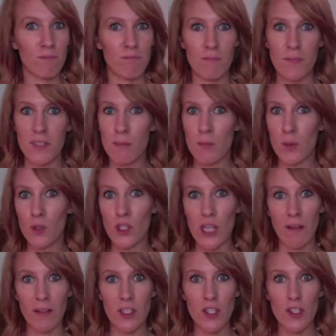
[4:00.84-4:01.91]
some new
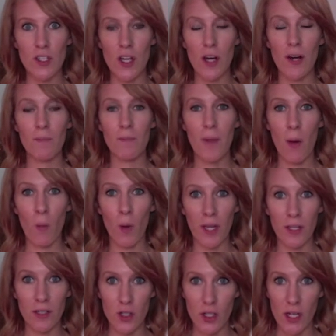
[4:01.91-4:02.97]
challengers are, I want you
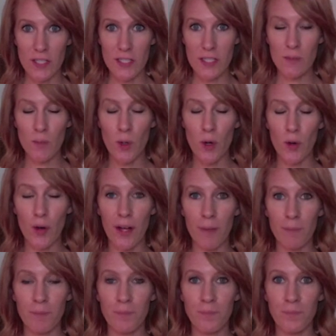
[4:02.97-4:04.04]
to trust this program,